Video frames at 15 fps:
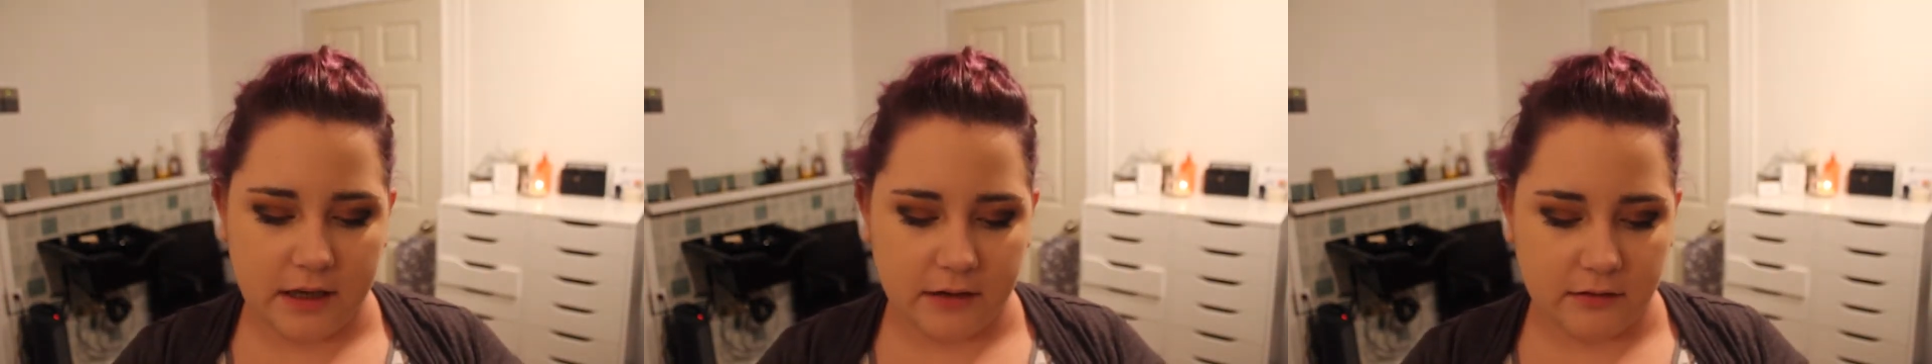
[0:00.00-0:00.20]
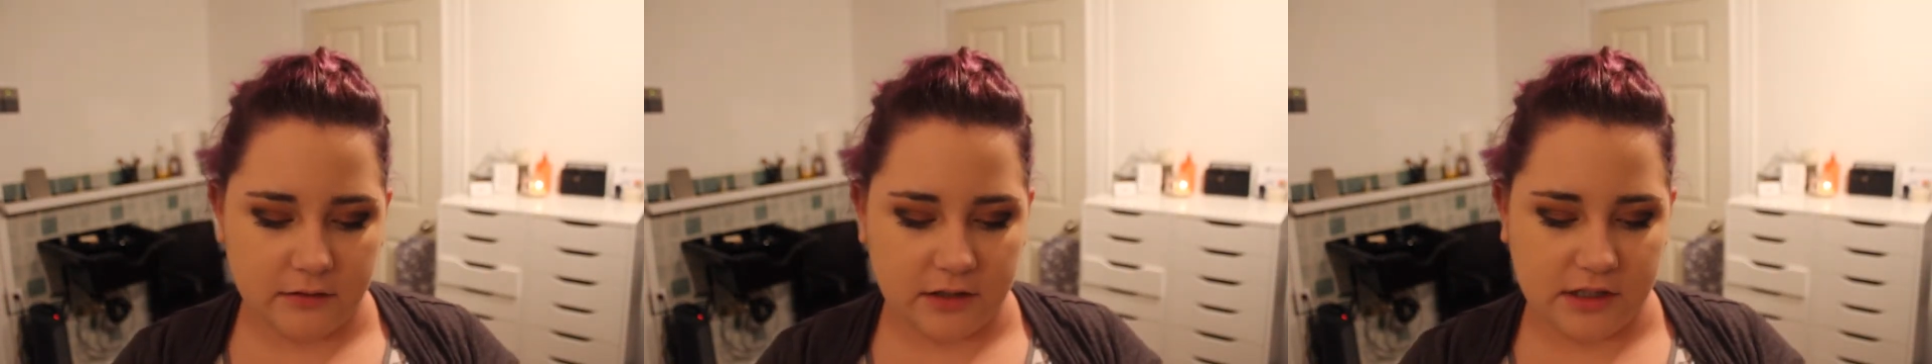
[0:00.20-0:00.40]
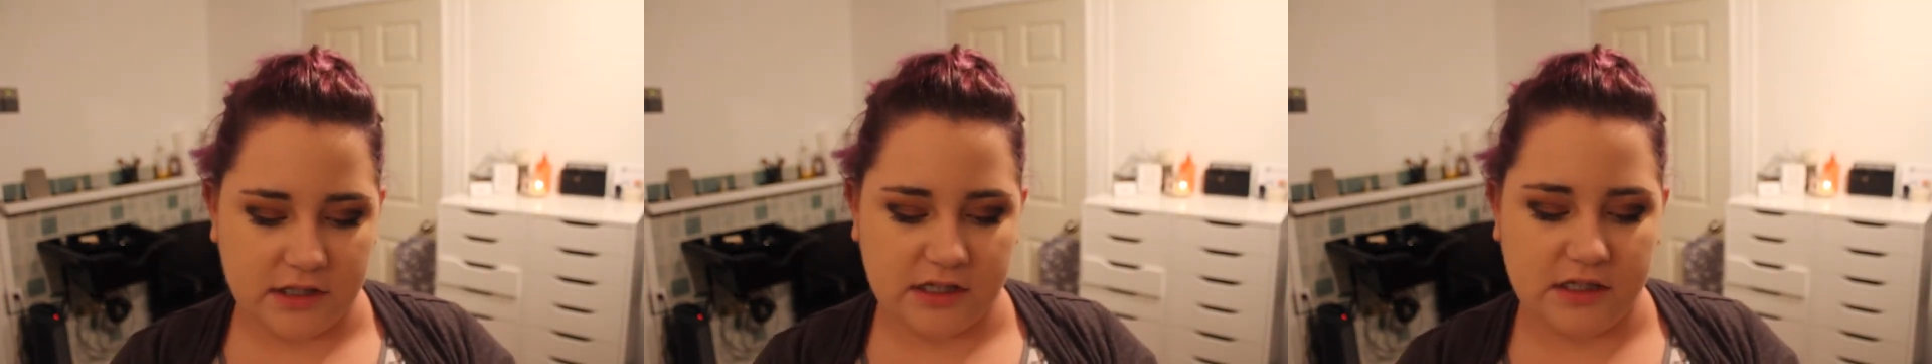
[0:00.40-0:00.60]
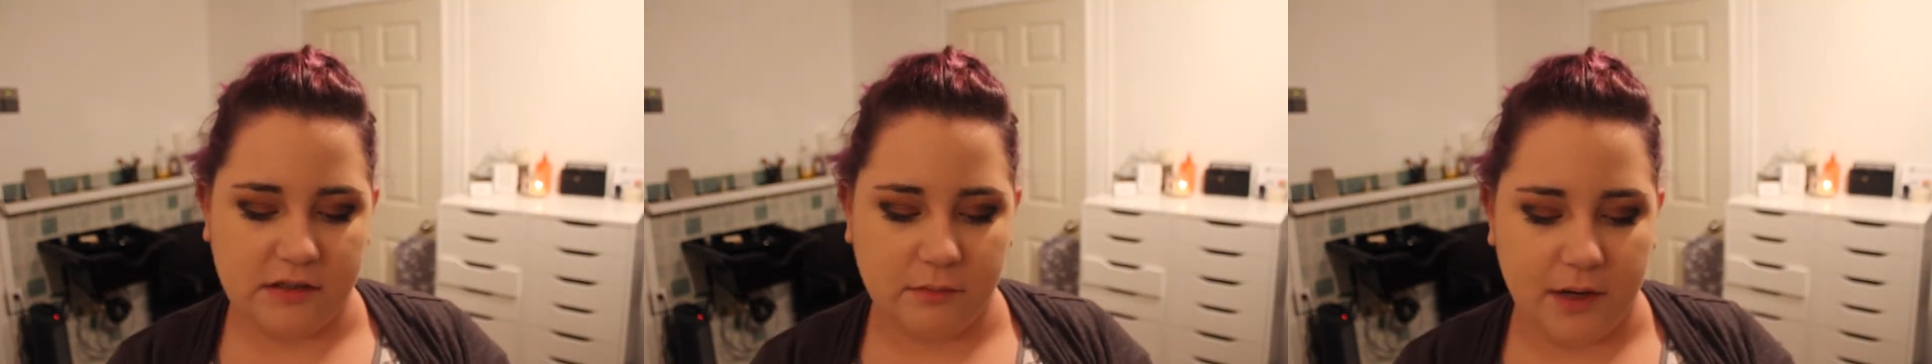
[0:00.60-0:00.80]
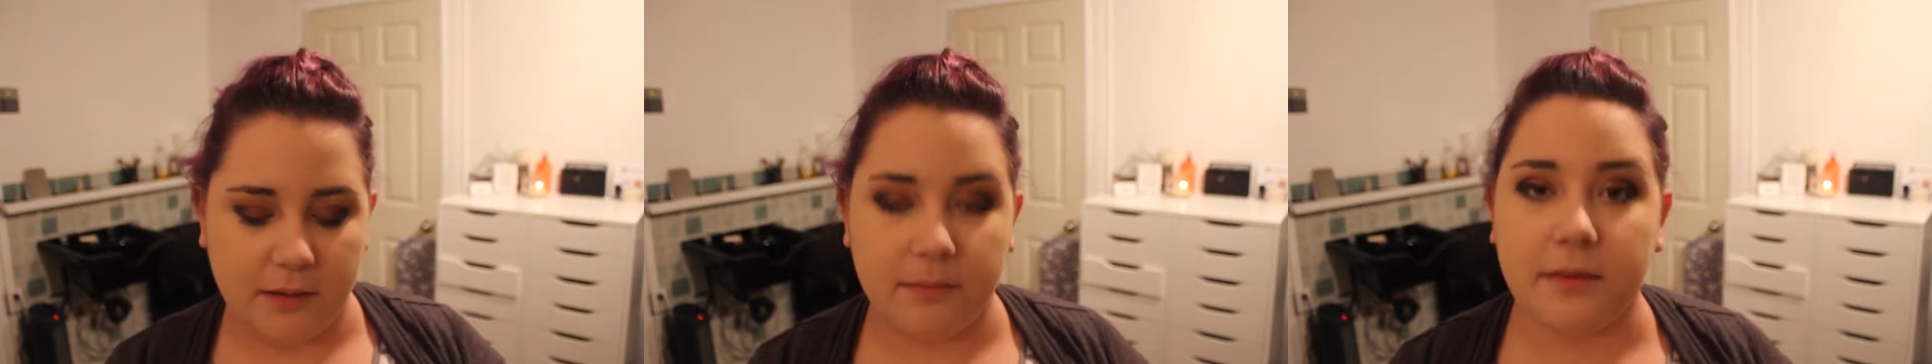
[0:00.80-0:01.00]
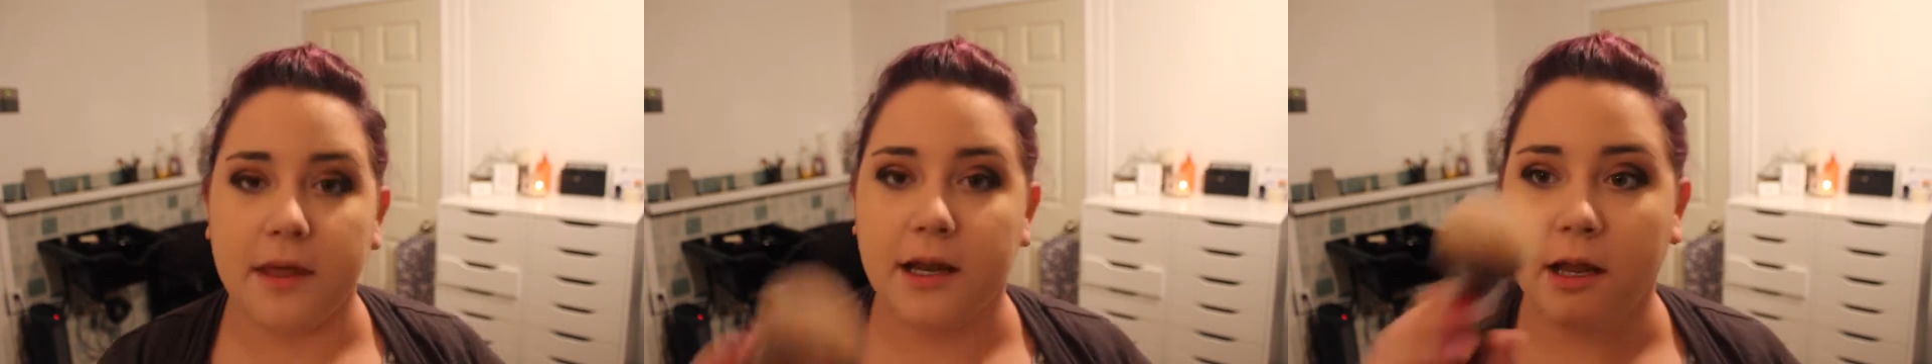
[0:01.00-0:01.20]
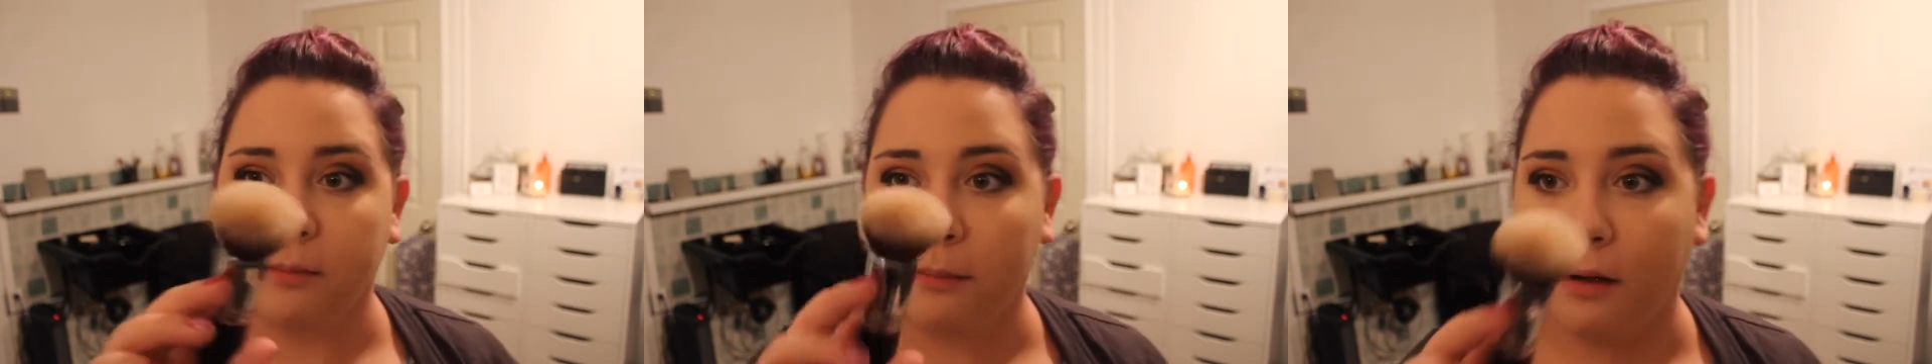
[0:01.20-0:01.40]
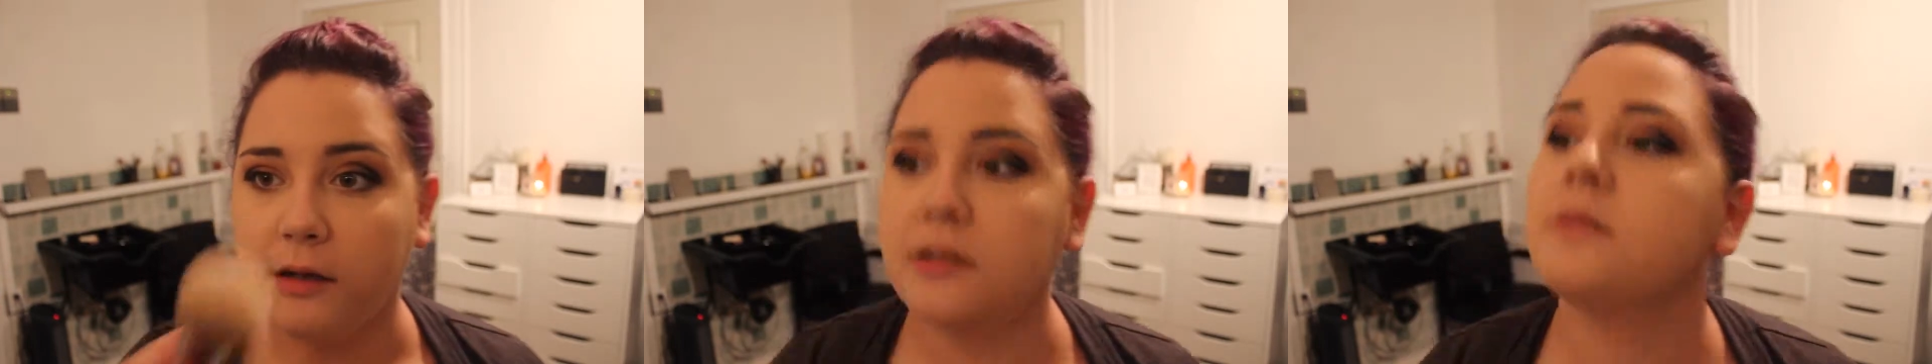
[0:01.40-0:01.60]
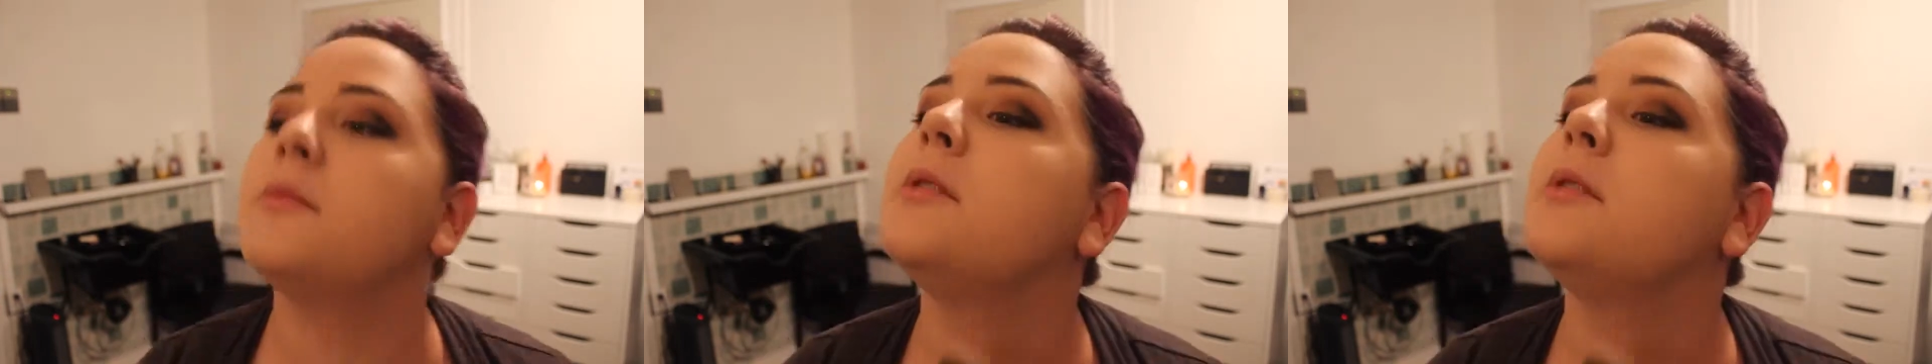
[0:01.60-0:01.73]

I'll just swipe that up onto